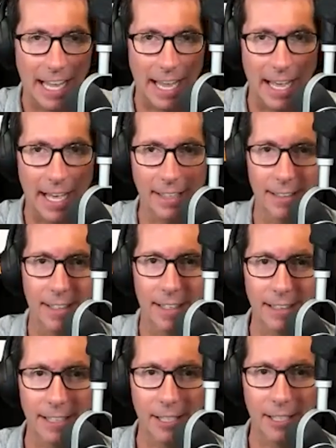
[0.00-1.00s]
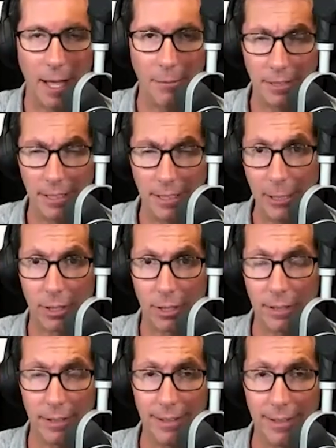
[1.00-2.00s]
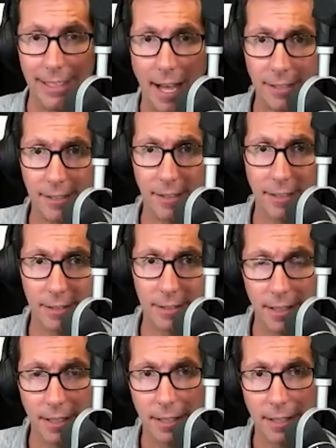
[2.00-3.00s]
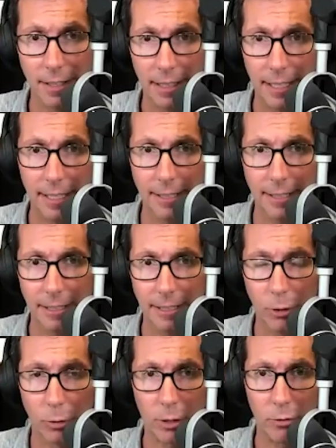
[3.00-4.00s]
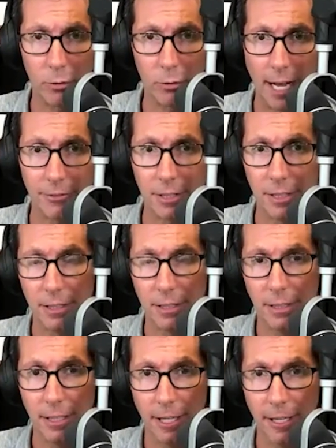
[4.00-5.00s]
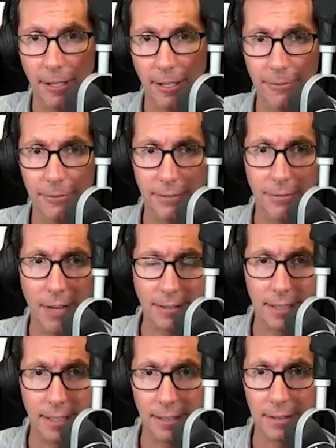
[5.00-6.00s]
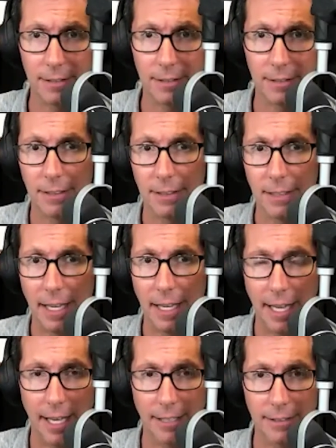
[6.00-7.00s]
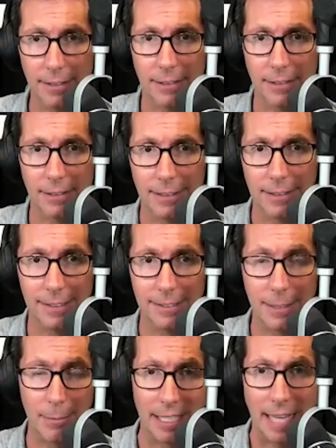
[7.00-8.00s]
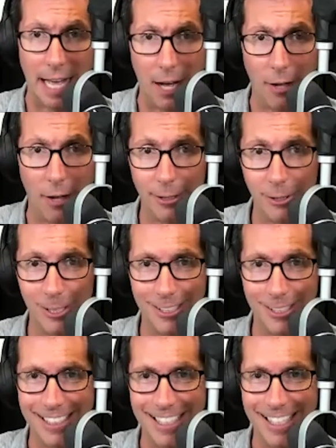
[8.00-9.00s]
And, you know, MC, you are clearly excellent in your craft of investing and disseminating knowledge,